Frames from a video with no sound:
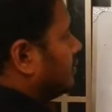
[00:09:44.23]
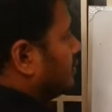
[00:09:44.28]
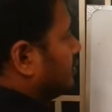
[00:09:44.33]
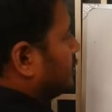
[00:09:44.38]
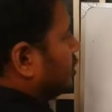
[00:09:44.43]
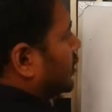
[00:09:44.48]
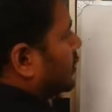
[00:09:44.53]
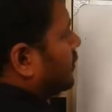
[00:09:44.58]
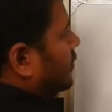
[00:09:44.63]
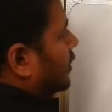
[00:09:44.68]

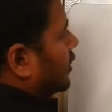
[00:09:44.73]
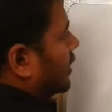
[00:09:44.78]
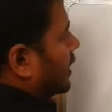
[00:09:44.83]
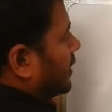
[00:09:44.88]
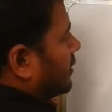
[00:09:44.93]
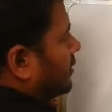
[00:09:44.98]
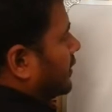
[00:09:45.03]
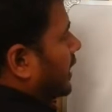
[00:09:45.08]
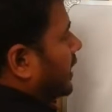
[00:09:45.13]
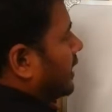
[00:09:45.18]
So
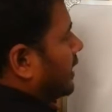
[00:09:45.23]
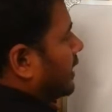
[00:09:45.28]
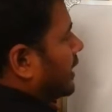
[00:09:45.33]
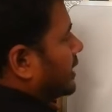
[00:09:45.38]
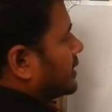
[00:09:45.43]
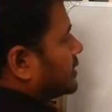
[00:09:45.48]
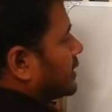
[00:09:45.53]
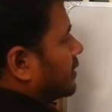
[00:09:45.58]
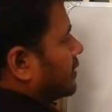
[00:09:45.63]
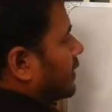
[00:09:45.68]
for finding
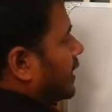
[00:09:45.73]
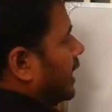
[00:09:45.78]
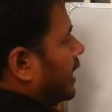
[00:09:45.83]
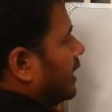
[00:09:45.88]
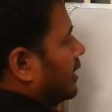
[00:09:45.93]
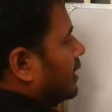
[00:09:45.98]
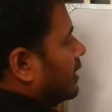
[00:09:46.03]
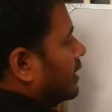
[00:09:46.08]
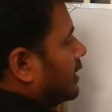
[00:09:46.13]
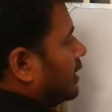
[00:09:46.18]
x of
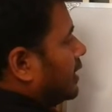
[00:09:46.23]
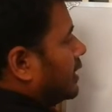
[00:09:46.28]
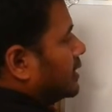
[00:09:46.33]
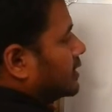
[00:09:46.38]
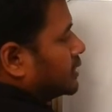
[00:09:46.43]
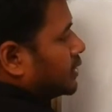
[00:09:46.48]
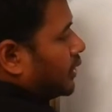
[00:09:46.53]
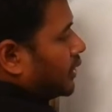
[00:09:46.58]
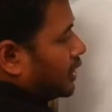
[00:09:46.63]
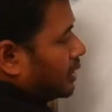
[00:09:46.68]
k, it
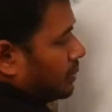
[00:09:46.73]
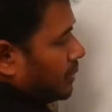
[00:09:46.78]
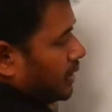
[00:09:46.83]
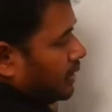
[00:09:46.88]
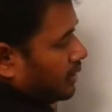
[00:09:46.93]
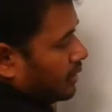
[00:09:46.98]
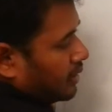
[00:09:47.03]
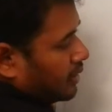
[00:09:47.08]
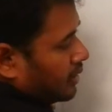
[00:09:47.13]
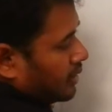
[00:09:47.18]
is going to
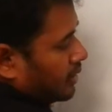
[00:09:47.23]
be